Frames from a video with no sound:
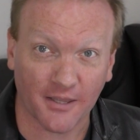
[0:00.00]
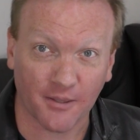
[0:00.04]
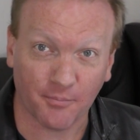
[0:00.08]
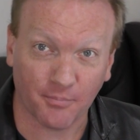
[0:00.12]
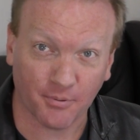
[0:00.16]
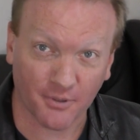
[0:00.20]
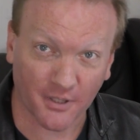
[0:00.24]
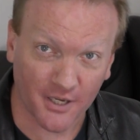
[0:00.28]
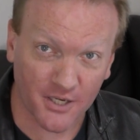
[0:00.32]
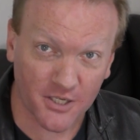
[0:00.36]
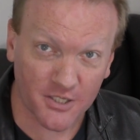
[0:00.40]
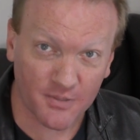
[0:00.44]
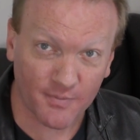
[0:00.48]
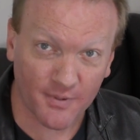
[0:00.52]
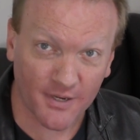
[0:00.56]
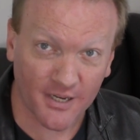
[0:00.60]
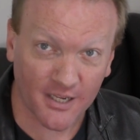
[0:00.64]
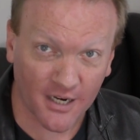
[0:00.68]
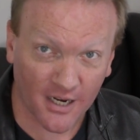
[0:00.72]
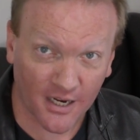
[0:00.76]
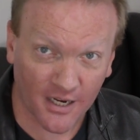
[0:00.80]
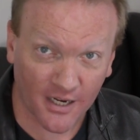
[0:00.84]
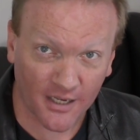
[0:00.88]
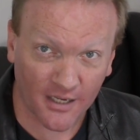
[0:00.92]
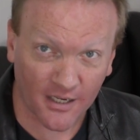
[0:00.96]
that plays me
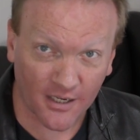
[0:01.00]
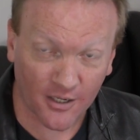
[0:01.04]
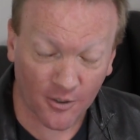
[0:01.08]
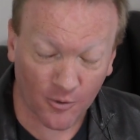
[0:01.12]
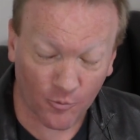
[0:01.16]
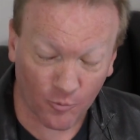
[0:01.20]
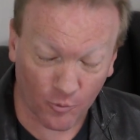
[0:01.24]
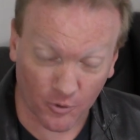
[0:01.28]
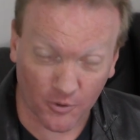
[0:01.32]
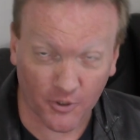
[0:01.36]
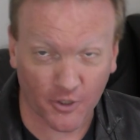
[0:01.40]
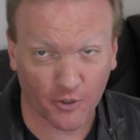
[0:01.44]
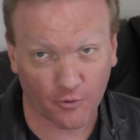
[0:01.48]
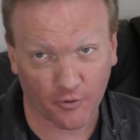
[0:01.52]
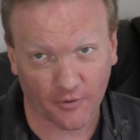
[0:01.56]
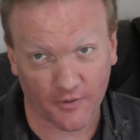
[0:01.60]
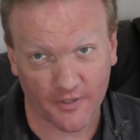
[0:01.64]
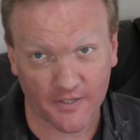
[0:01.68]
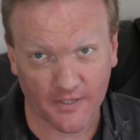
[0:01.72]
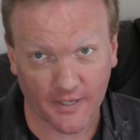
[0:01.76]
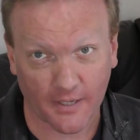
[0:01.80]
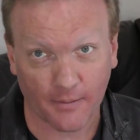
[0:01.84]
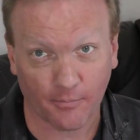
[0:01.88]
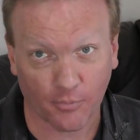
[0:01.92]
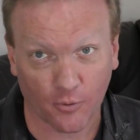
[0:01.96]
and I were literally the
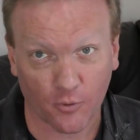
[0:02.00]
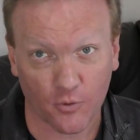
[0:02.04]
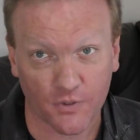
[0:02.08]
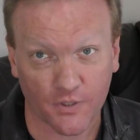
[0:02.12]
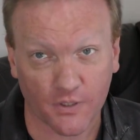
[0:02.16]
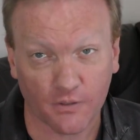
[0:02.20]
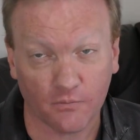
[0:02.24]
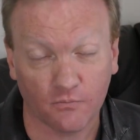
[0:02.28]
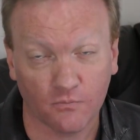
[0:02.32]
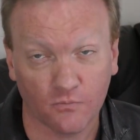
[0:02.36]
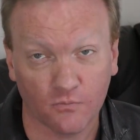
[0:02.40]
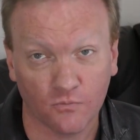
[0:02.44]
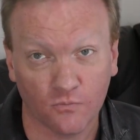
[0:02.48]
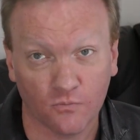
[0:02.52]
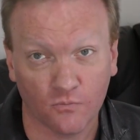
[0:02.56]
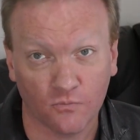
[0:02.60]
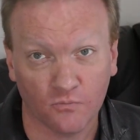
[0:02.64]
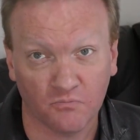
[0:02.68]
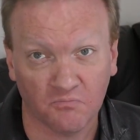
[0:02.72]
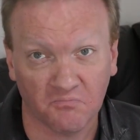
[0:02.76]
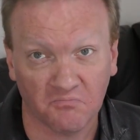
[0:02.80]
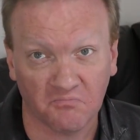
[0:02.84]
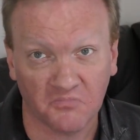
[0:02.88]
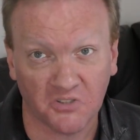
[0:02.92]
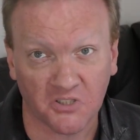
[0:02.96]
same person.
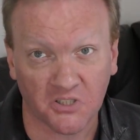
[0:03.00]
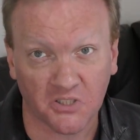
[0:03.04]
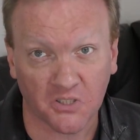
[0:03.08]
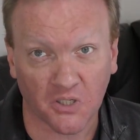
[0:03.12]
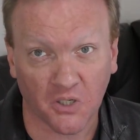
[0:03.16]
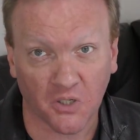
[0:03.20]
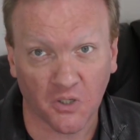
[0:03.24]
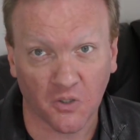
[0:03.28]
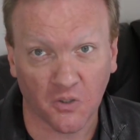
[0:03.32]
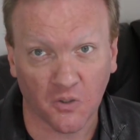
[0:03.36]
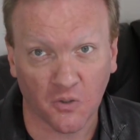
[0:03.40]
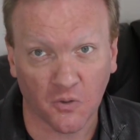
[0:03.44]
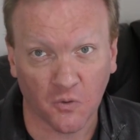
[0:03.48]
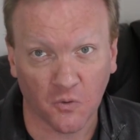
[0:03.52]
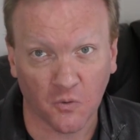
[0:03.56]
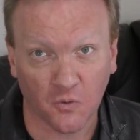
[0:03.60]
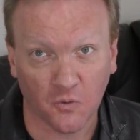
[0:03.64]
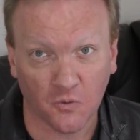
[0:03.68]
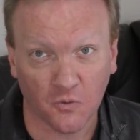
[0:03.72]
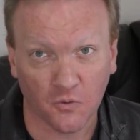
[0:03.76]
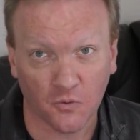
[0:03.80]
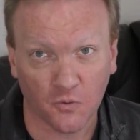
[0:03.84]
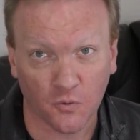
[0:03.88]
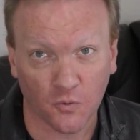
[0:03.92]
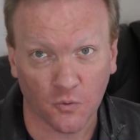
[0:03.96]
So,
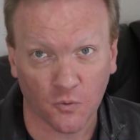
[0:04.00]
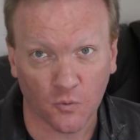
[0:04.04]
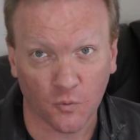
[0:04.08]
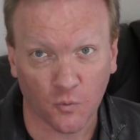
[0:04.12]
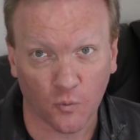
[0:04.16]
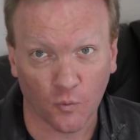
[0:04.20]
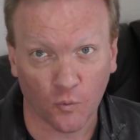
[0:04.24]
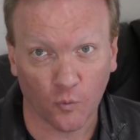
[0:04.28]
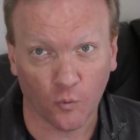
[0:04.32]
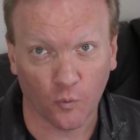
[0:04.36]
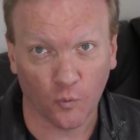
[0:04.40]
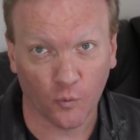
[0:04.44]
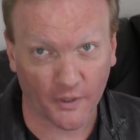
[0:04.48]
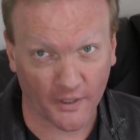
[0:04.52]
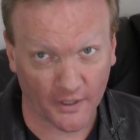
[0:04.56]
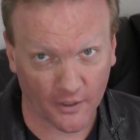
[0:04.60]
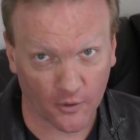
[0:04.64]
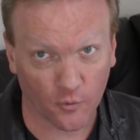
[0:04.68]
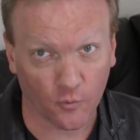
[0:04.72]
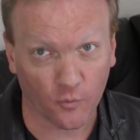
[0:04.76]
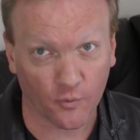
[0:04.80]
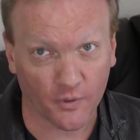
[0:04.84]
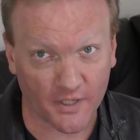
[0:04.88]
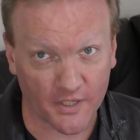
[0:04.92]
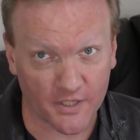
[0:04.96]

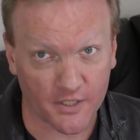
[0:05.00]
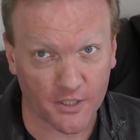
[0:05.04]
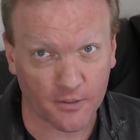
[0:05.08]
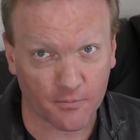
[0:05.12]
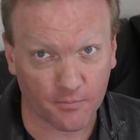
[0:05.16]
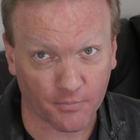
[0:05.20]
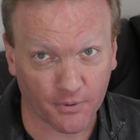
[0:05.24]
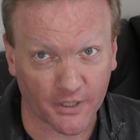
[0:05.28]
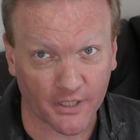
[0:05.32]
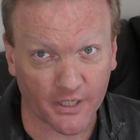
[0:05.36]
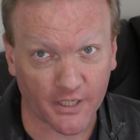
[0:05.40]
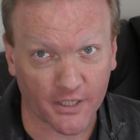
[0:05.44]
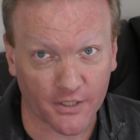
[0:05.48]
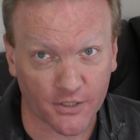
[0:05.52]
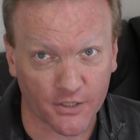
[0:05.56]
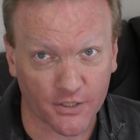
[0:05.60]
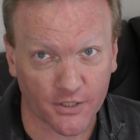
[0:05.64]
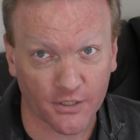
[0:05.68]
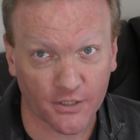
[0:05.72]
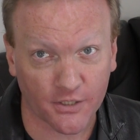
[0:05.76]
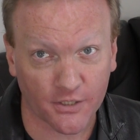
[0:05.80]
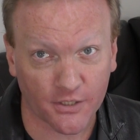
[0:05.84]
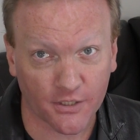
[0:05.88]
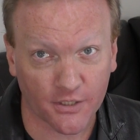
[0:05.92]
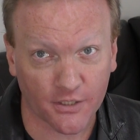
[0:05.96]
real reason,
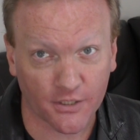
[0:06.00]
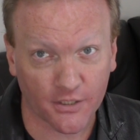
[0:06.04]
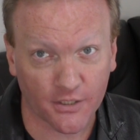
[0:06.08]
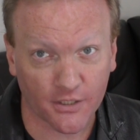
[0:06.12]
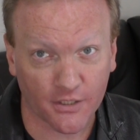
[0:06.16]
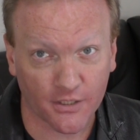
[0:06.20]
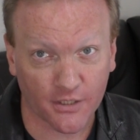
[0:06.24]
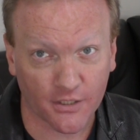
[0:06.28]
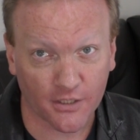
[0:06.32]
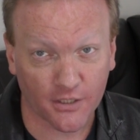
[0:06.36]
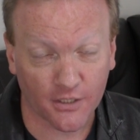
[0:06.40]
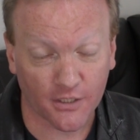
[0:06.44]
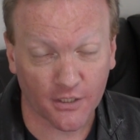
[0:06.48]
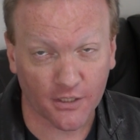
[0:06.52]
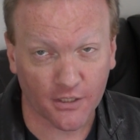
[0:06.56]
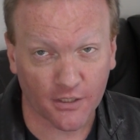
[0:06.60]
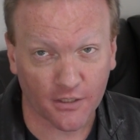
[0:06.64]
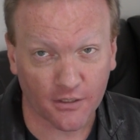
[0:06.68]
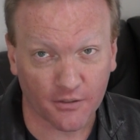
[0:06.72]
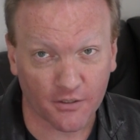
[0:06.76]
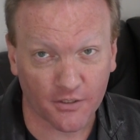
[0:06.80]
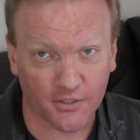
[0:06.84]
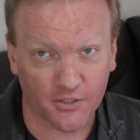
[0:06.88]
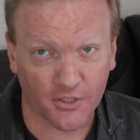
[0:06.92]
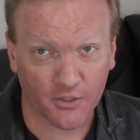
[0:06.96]
please.
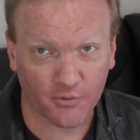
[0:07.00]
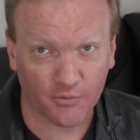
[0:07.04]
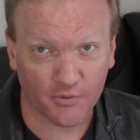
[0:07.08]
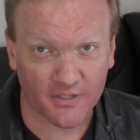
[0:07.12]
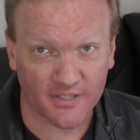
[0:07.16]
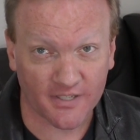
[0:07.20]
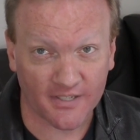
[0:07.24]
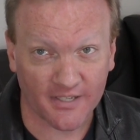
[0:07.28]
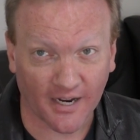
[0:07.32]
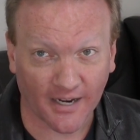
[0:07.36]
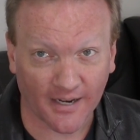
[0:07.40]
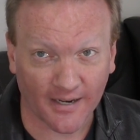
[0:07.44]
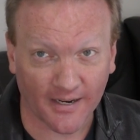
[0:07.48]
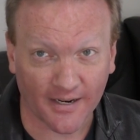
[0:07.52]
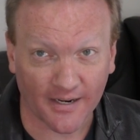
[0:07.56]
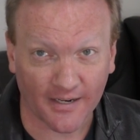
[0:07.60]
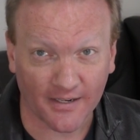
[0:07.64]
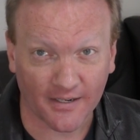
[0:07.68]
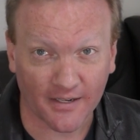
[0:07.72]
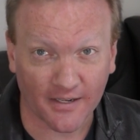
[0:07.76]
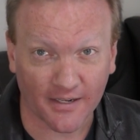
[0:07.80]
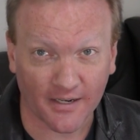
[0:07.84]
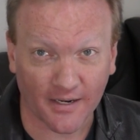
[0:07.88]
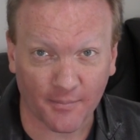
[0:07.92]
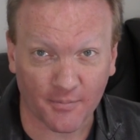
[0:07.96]
This series died
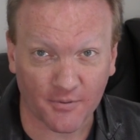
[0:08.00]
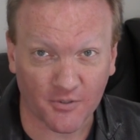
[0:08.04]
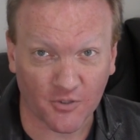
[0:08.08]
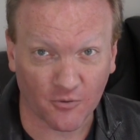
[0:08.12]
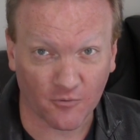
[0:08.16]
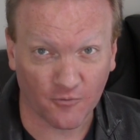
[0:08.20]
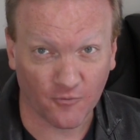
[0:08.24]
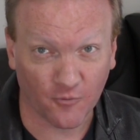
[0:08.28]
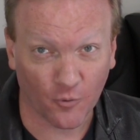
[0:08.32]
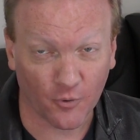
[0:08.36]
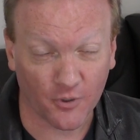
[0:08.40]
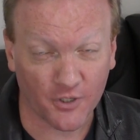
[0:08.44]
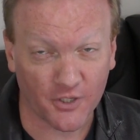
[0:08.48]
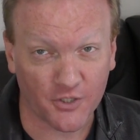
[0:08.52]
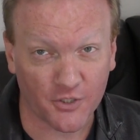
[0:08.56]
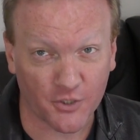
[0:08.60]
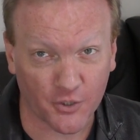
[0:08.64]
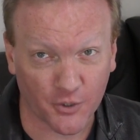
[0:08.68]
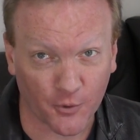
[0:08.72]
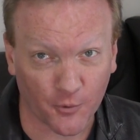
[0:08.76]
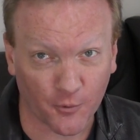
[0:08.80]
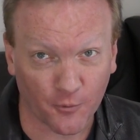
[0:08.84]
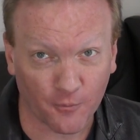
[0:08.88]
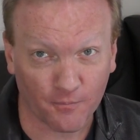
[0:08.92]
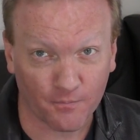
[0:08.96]
at episode
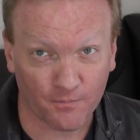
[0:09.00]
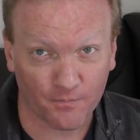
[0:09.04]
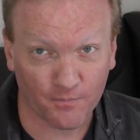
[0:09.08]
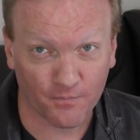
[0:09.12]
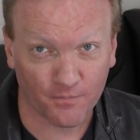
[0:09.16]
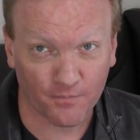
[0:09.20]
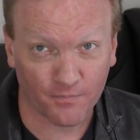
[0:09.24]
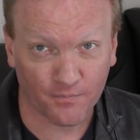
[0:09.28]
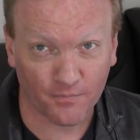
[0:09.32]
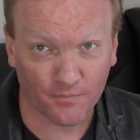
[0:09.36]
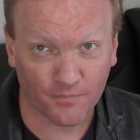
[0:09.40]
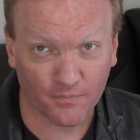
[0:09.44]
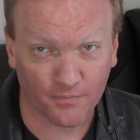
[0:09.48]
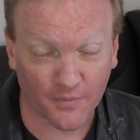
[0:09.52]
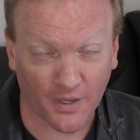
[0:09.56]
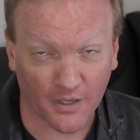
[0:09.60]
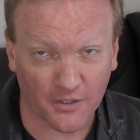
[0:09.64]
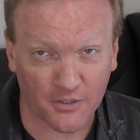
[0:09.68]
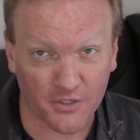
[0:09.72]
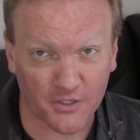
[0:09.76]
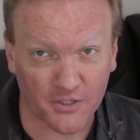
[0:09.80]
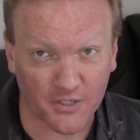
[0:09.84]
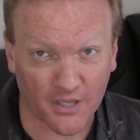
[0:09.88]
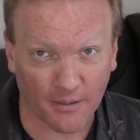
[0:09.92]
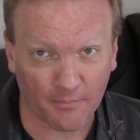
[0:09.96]
42. I
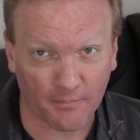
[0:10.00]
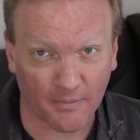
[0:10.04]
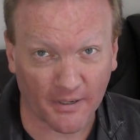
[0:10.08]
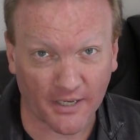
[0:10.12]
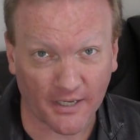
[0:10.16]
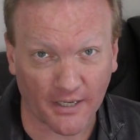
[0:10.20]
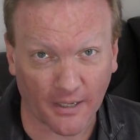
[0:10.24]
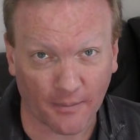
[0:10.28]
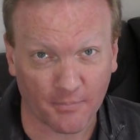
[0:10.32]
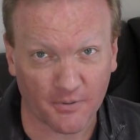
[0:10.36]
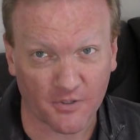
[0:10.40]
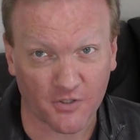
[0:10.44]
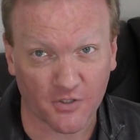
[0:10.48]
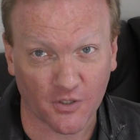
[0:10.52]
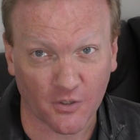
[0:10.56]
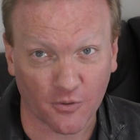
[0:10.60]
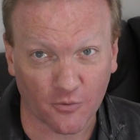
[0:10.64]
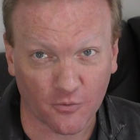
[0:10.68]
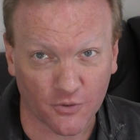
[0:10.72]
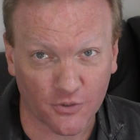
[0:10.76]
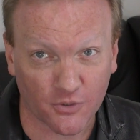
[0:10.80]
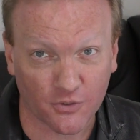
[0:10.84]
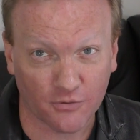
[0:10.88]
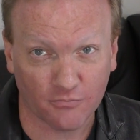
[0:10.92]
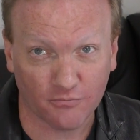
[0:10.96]
just stopped making
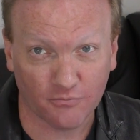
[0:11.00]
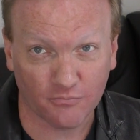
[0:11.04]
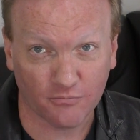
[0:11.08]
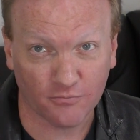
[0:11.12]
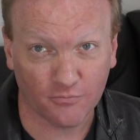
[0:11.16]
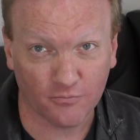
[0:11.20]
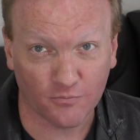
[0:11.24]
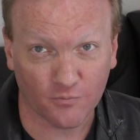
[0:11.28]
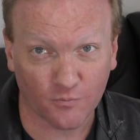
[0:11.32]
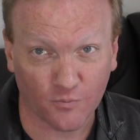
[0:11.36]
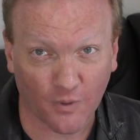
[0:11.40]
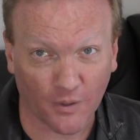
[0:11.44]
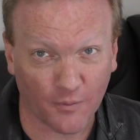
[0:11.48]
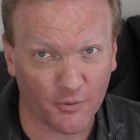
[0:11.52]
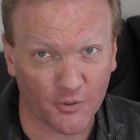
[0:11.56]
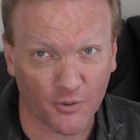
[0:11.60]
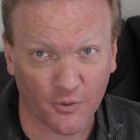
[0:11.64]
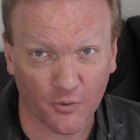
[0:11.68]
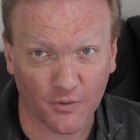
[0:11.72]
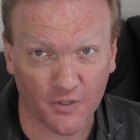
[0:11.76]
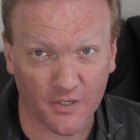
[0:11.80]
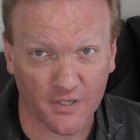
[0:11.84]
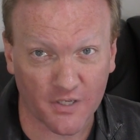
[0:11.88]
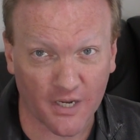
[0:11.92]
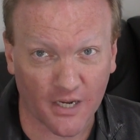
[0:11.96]
episodes. Why are we
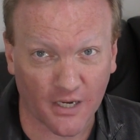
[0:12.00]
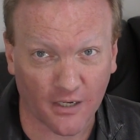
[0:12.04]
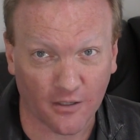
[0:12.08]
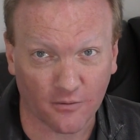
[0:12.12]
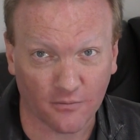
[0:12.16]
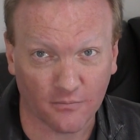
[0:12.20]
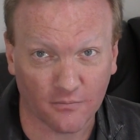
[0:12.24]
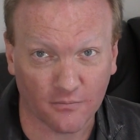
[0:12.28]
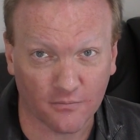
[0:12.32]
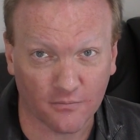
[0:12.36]
doing this now?